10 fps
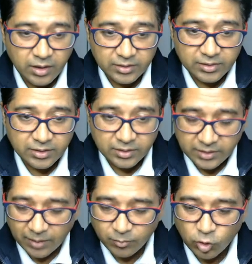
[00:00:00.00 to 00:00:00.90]
the
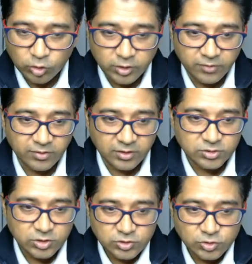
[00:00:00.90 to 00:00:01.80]
time zone
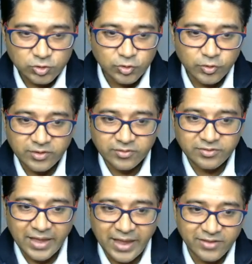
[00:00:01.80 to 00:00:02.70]
reverse. So you can
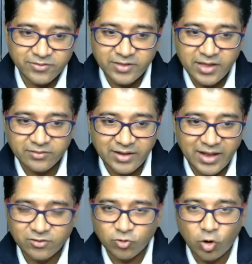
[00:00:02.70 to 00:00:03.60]
see Asia
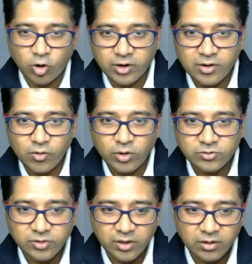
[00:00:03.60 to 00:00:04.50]
slash Kolkata was
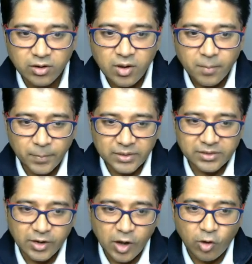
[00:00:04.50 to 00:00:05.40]
there, but
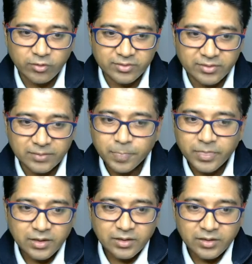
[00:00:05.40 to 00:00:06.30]
now is the
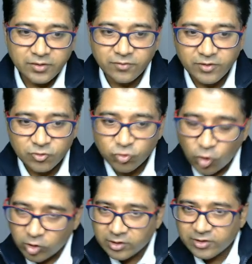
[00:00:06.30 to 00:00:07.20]
reverse
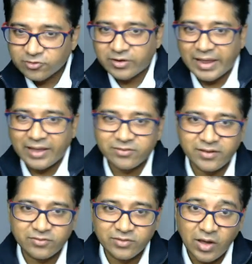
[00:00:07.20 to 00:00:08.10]
Kolkata slash
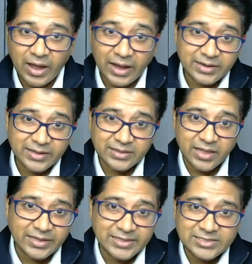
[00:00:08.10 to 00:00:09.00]
Asia, and
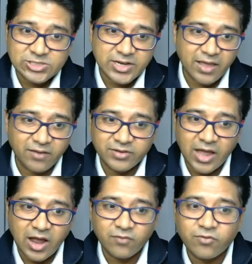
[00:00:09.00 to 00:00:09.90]
the each and every
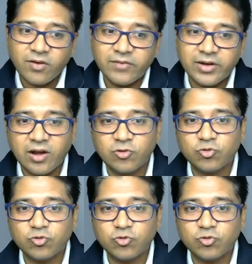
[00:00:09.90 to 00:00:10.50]
alphabet also